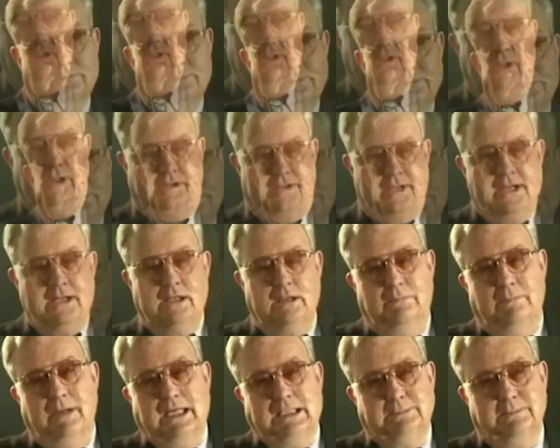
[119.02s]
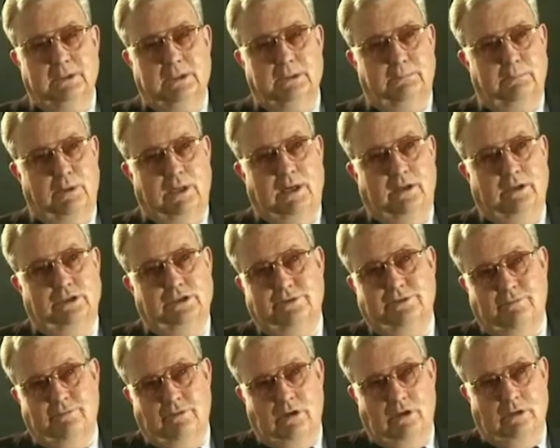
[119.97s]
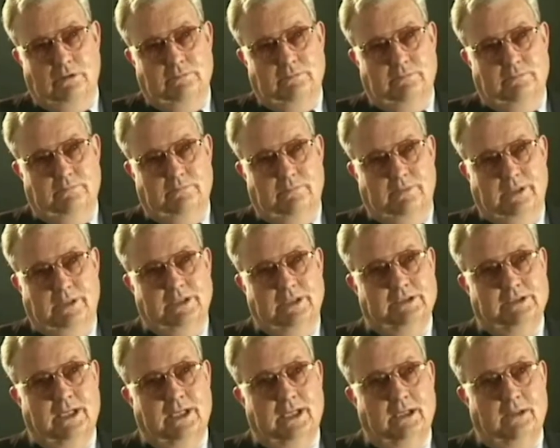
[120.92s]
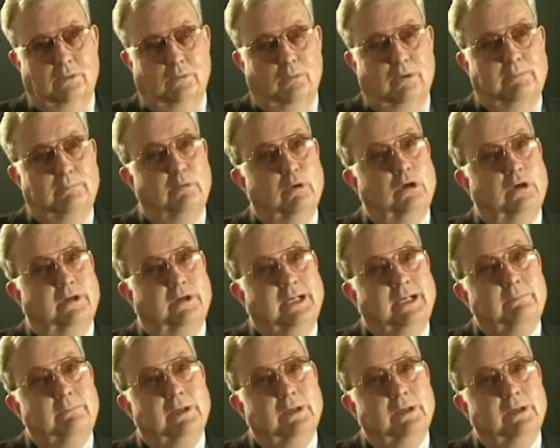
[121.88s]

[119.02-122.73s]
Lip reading: The thing that makes me the proudest of all is that we put a team